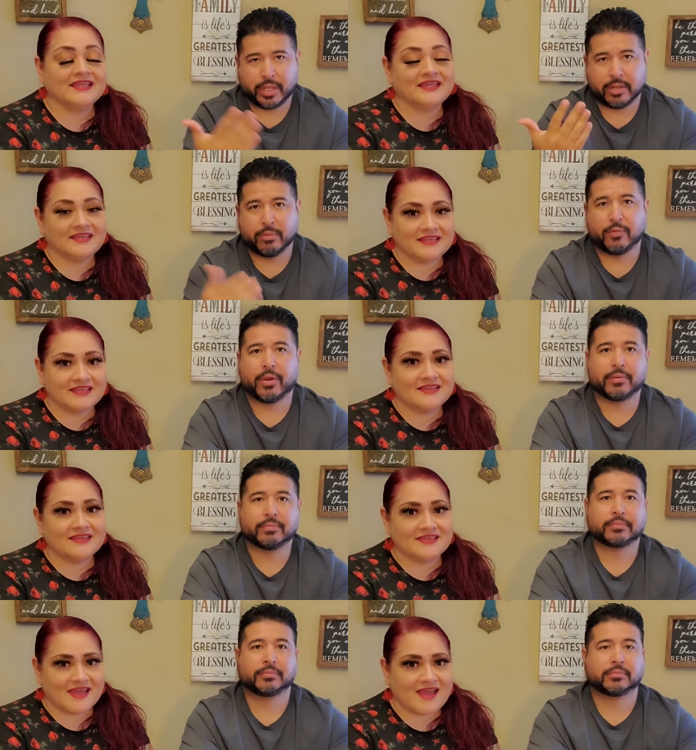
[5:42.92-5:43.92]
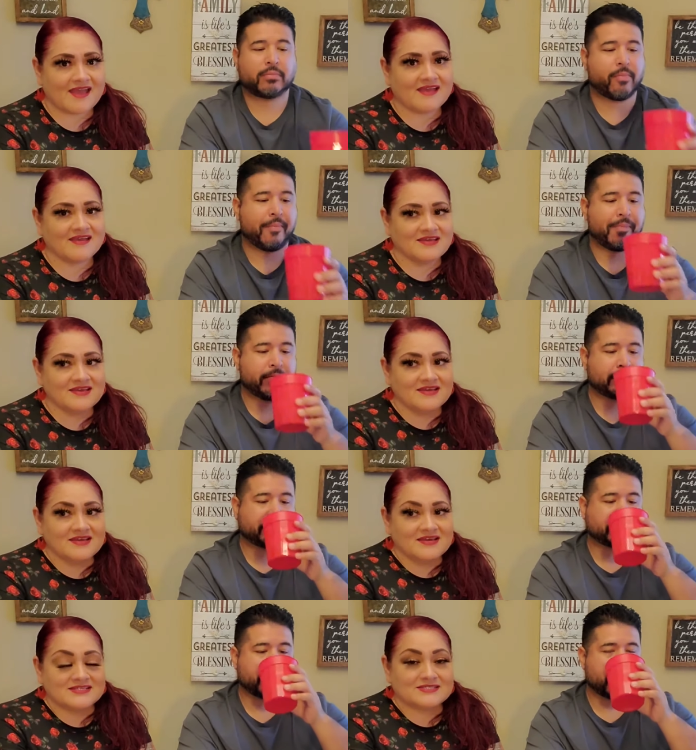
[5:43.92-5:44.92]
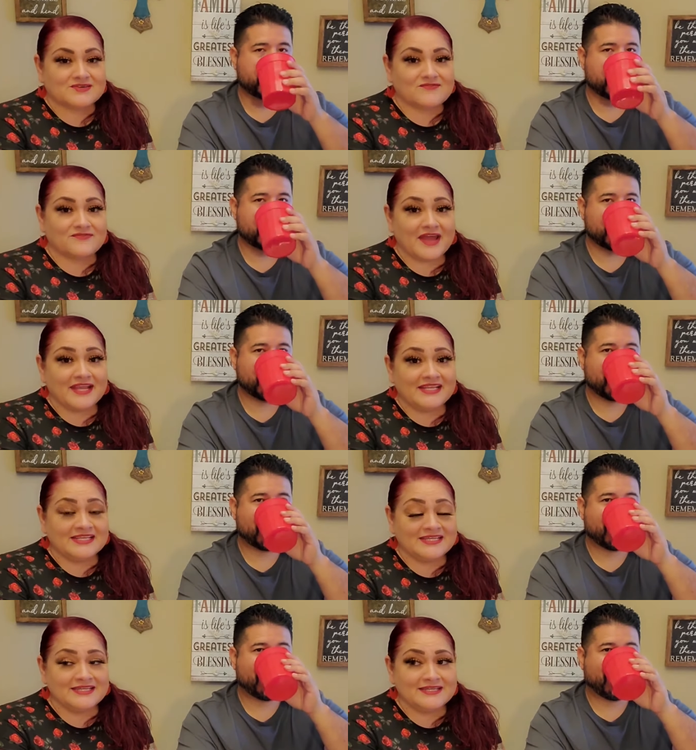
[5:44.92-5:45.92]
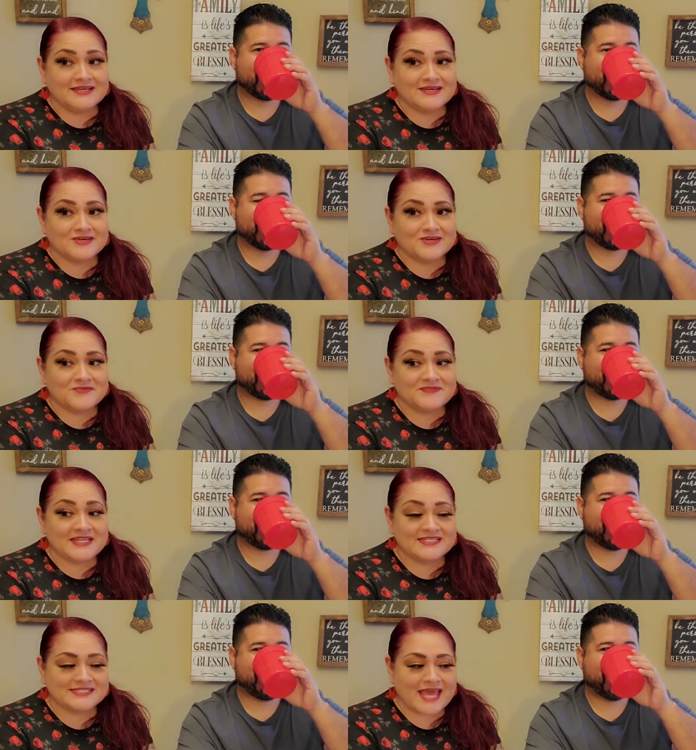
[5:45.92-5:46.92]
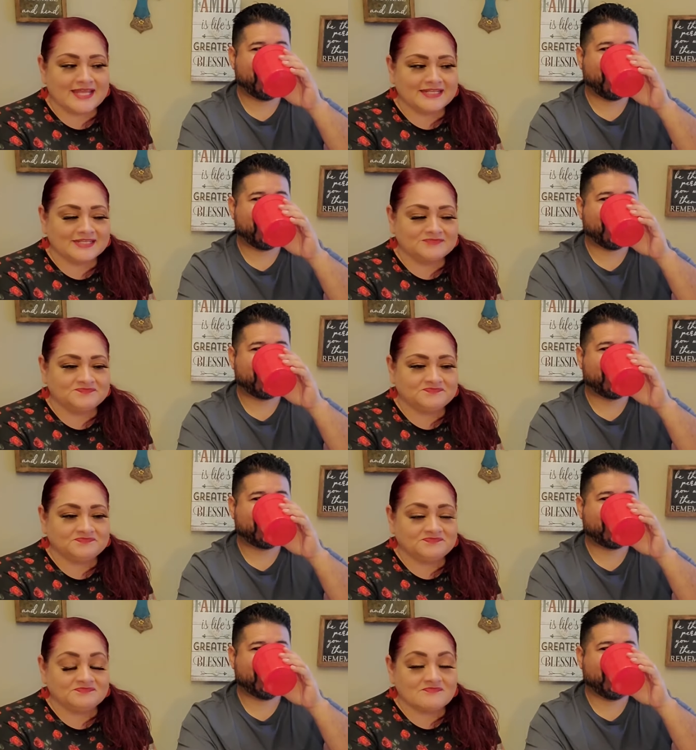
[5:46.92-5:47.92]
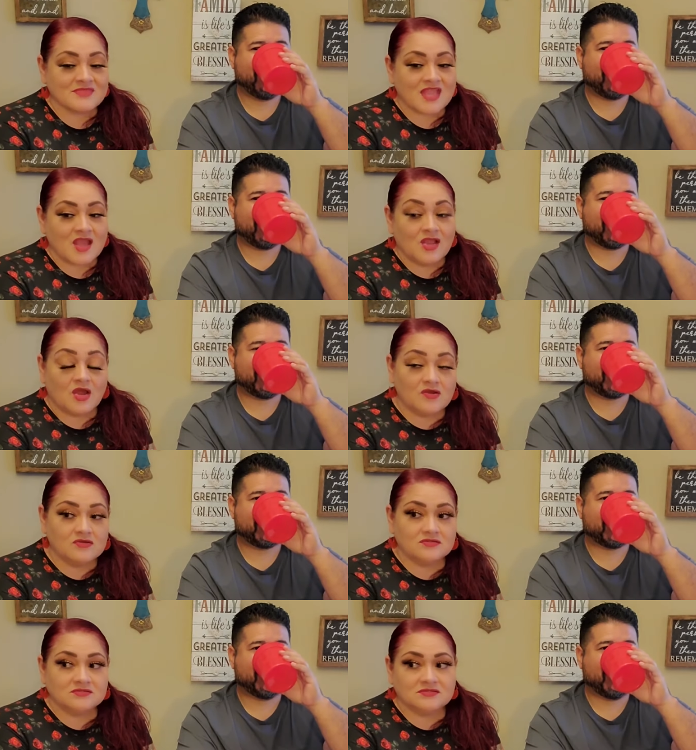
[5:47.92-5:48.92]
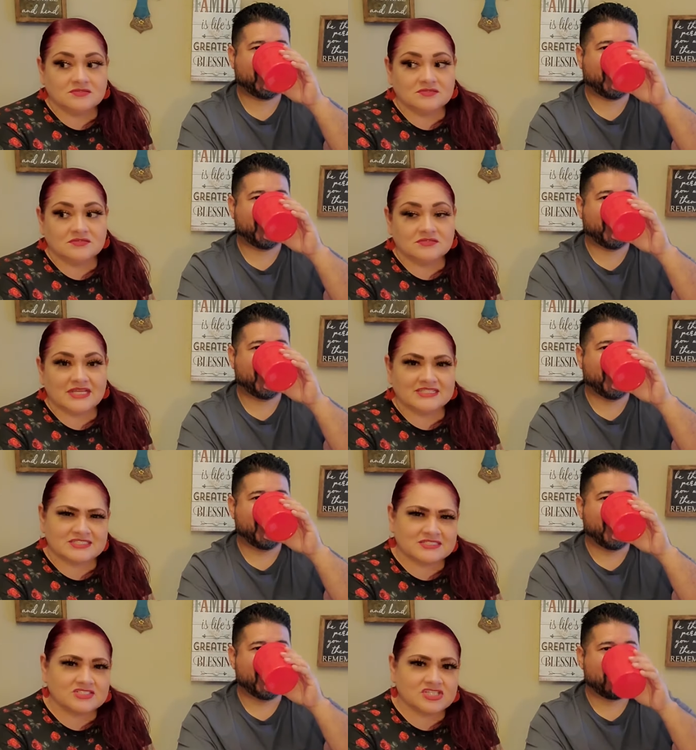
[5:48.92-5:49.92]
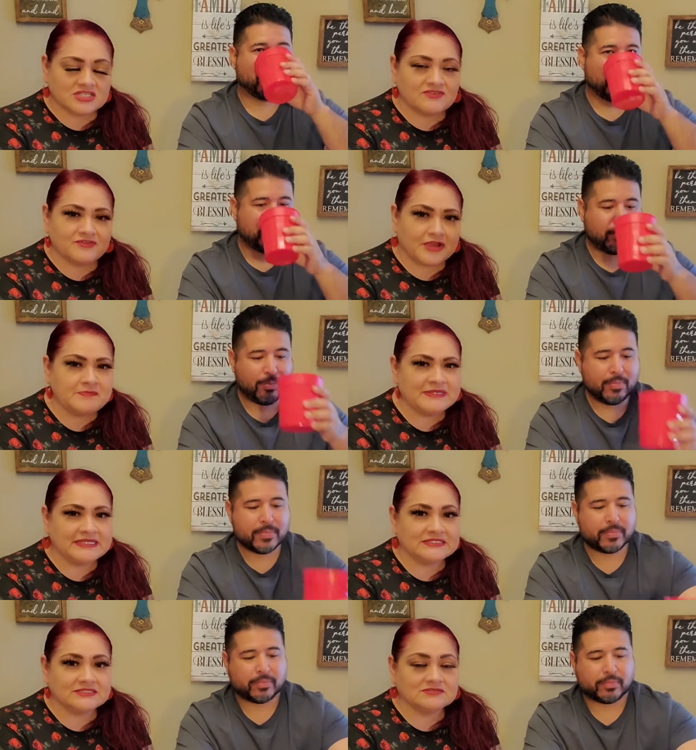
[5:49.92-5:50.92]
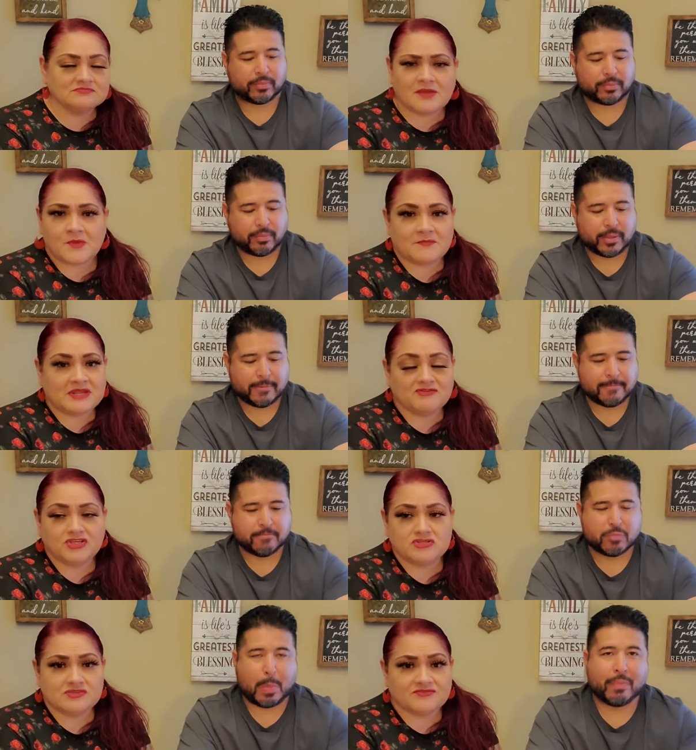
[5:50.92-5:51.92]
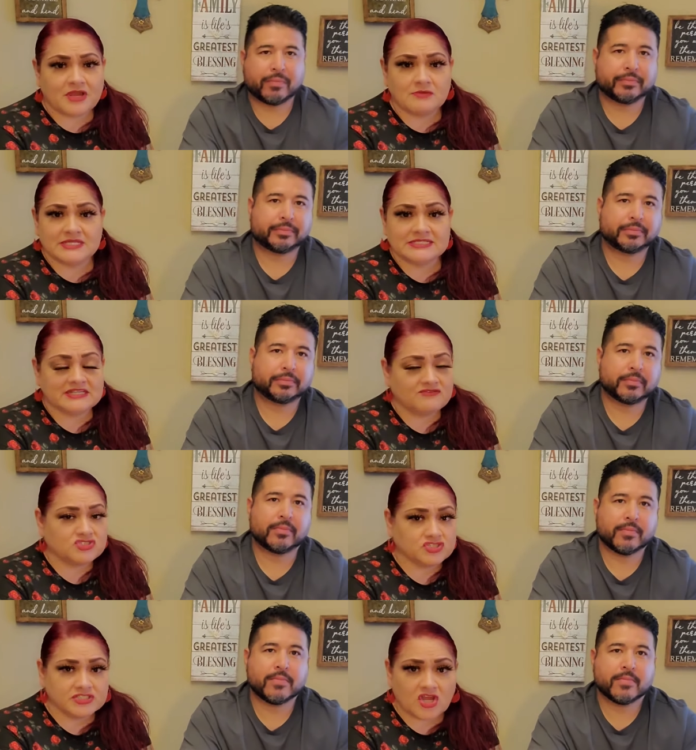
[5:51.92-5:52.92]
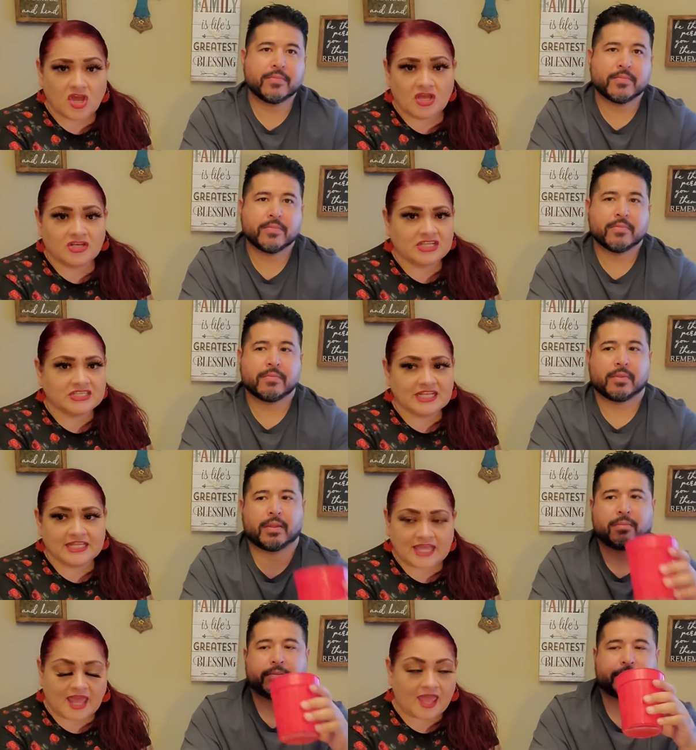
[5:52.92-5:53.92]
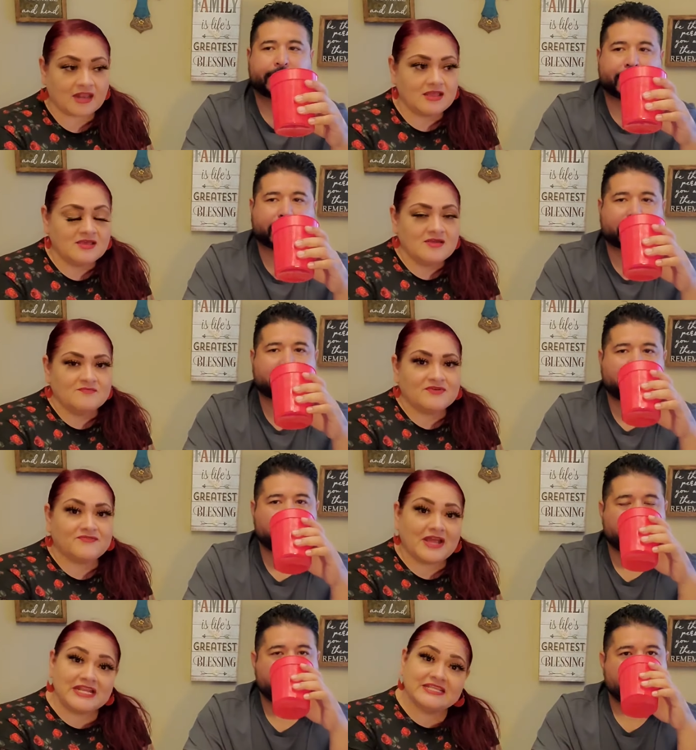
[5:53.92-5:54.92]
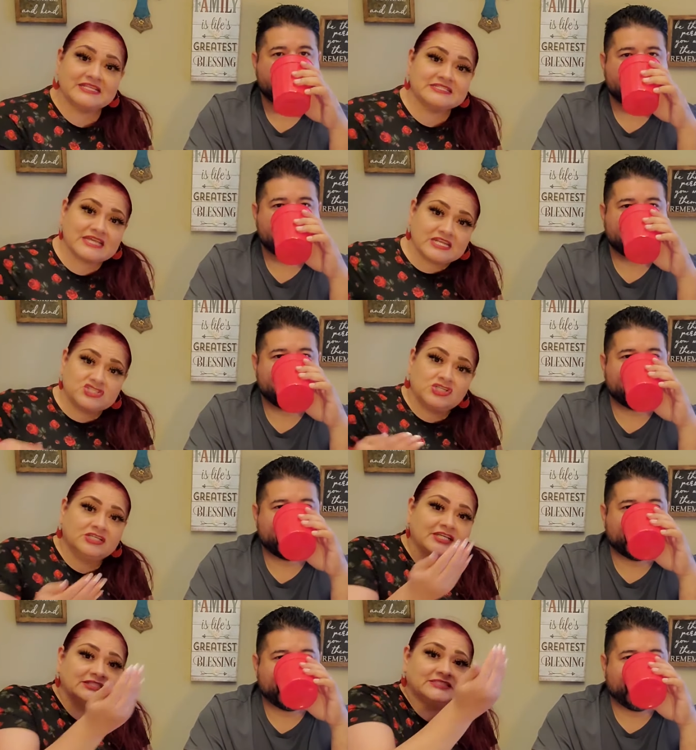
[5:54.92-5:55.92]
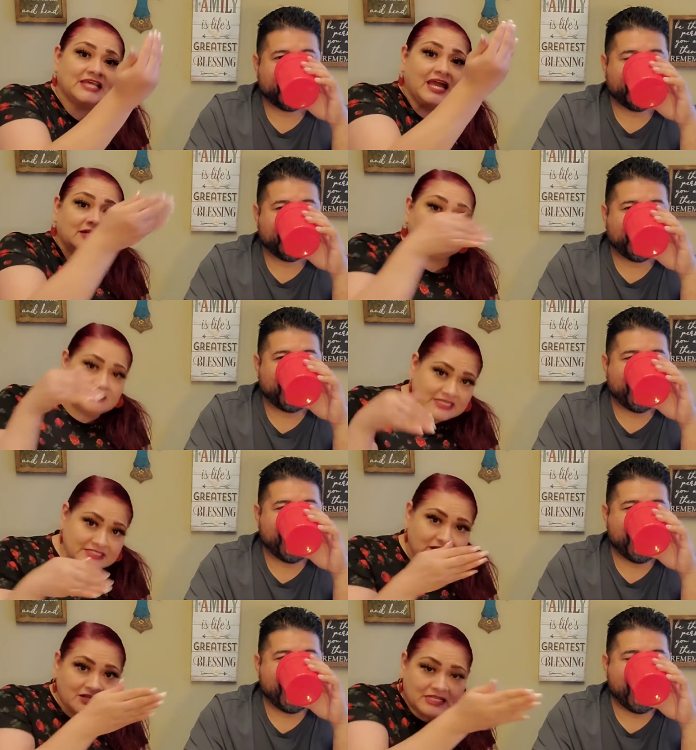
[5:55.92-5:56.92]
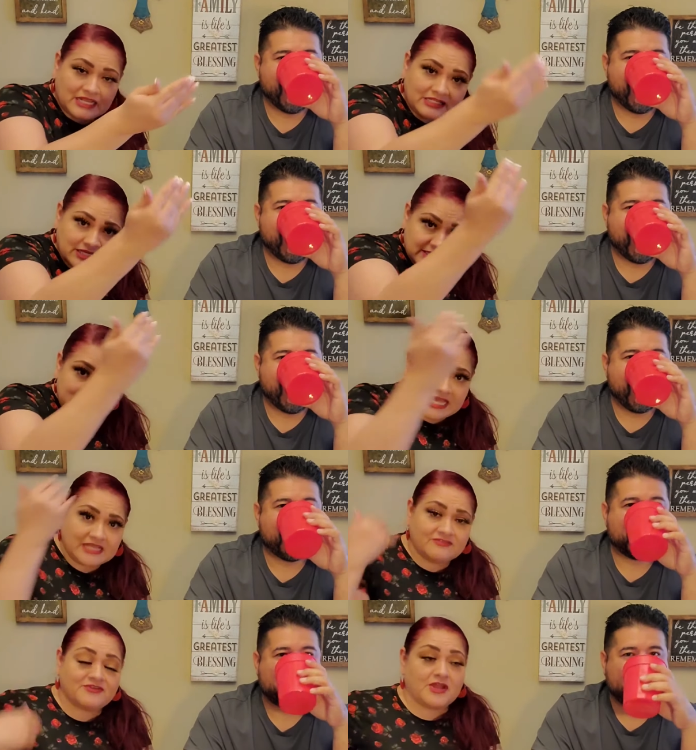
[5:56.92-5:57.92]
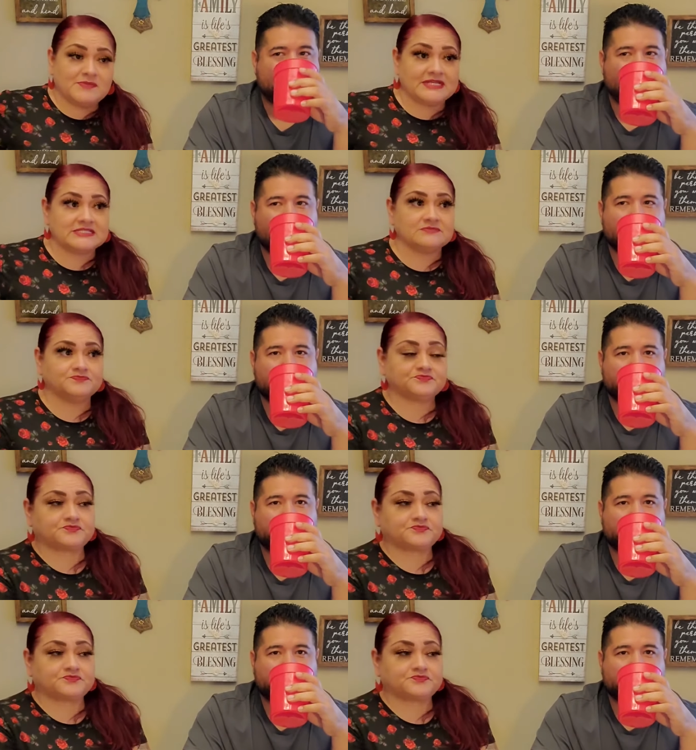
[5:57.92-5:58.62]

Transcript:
Speaker 1: they can move on.
Speaker 2: Yeah. So finally, um, they decided, oh, let's check the fireplace. My mom never used the fireplace. They never turned it on, nothing like that. But finally, they decided to look inside, get down and, and look inside the fireplace.